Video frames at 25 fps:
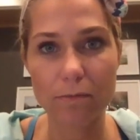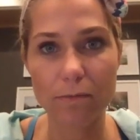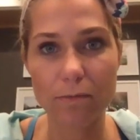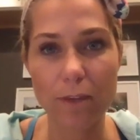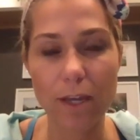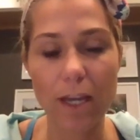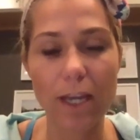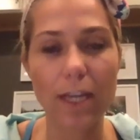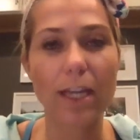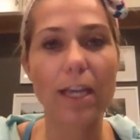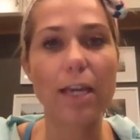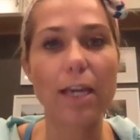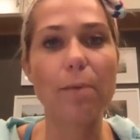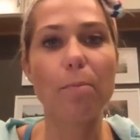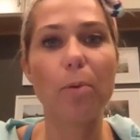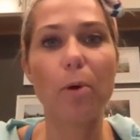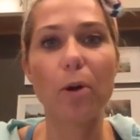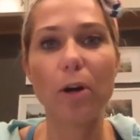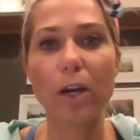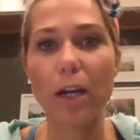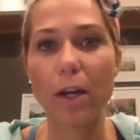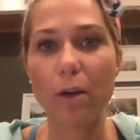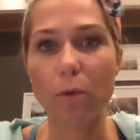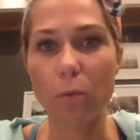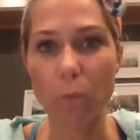and keep
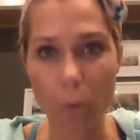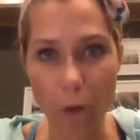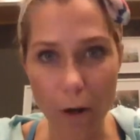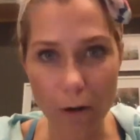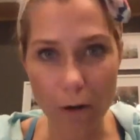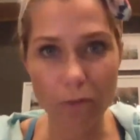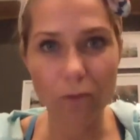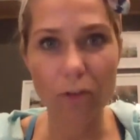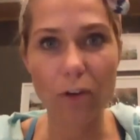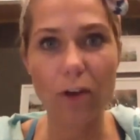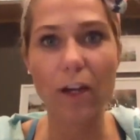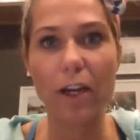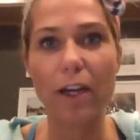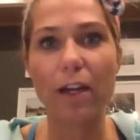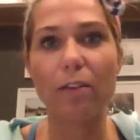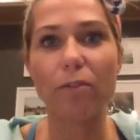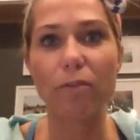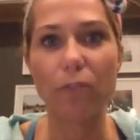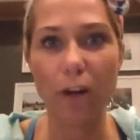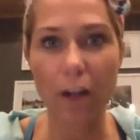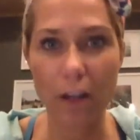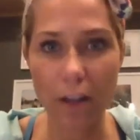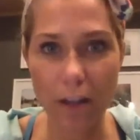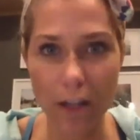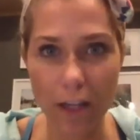putting one foot in
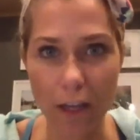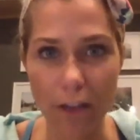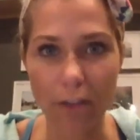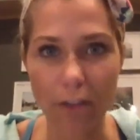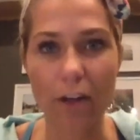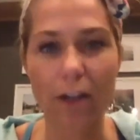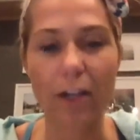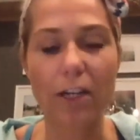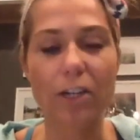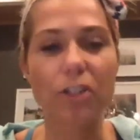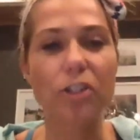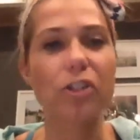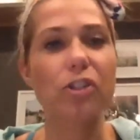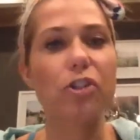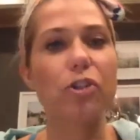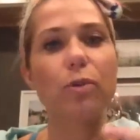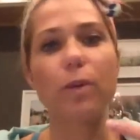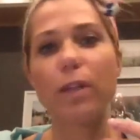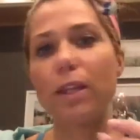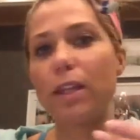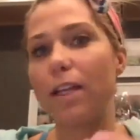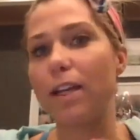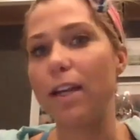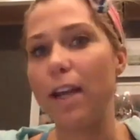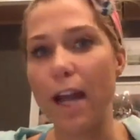front of the other and just doing
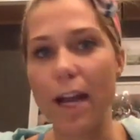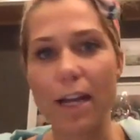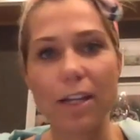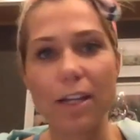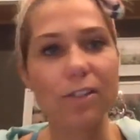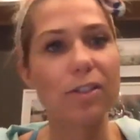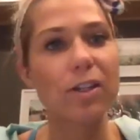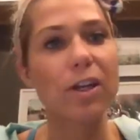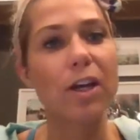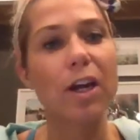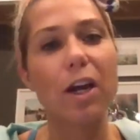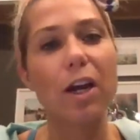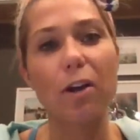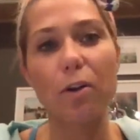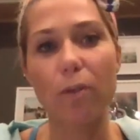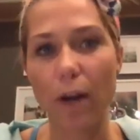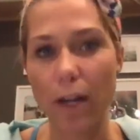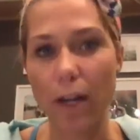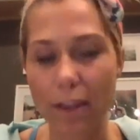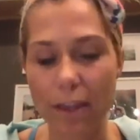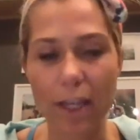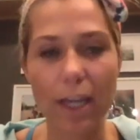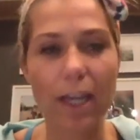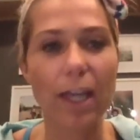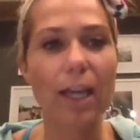the next
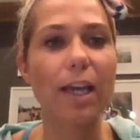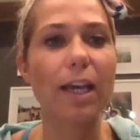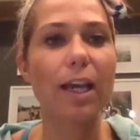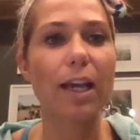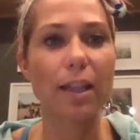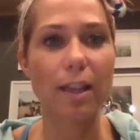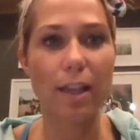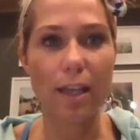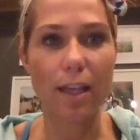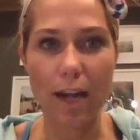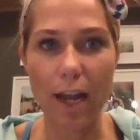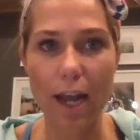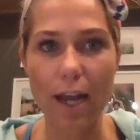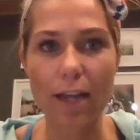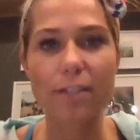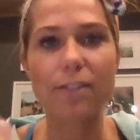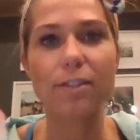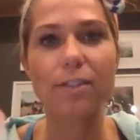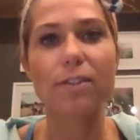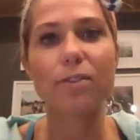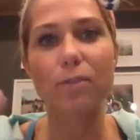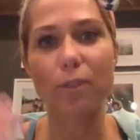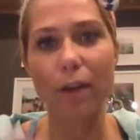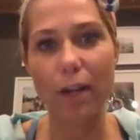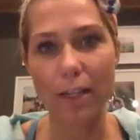right thing and the
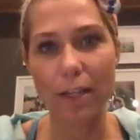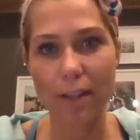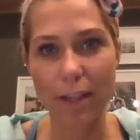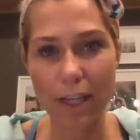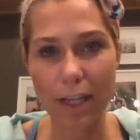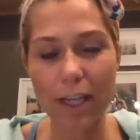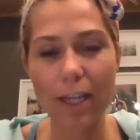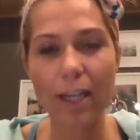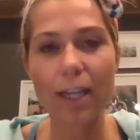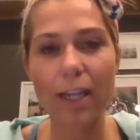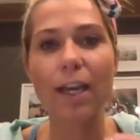next right thing.